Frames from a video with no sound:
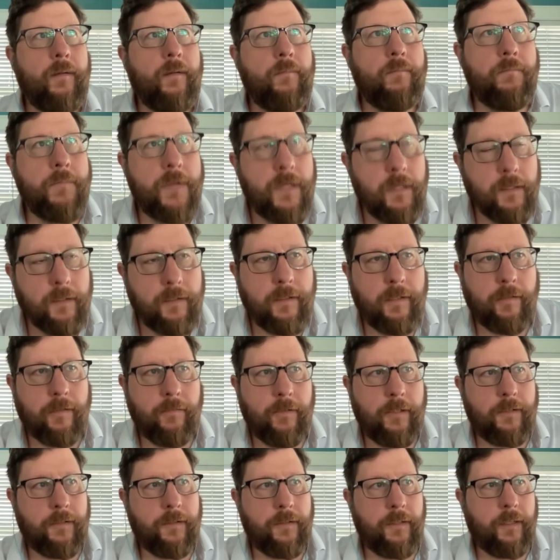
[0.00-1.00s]

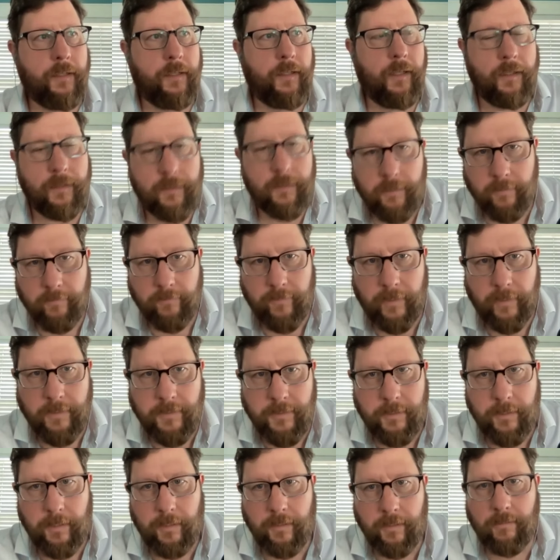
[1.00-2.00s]
militaristic
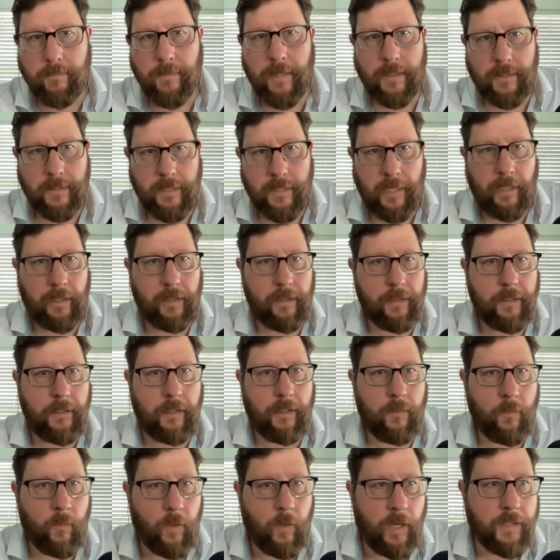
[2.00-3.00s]
interventionist
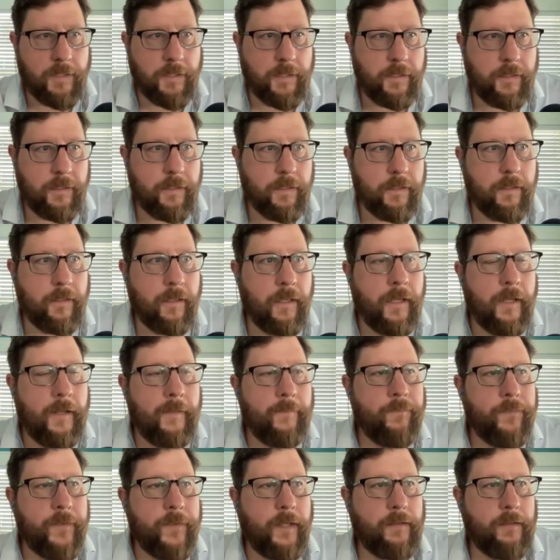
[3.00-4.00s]
mentality in Washington
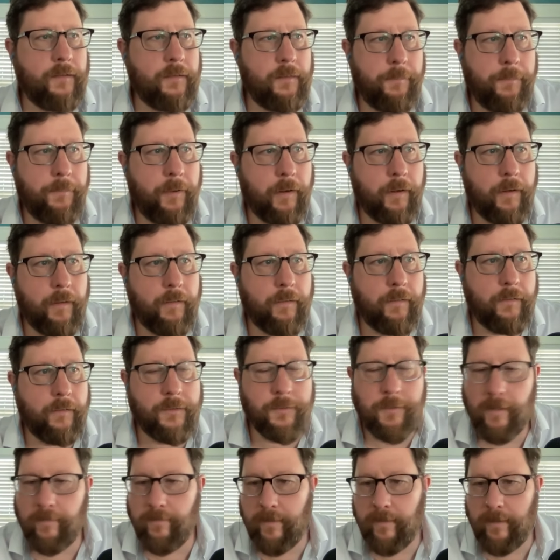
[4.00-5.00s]
that is in part
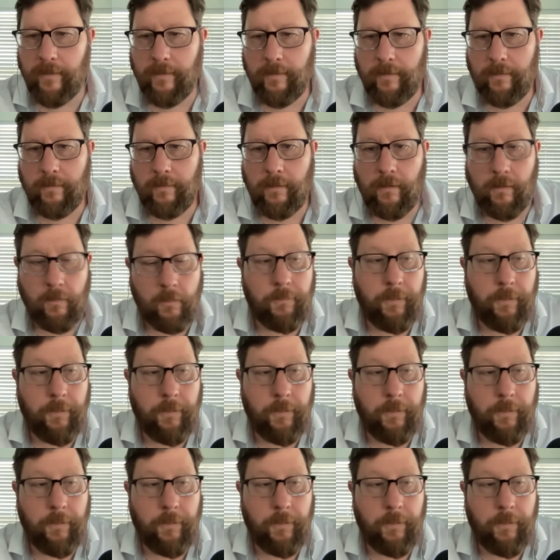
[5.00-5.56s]
driven,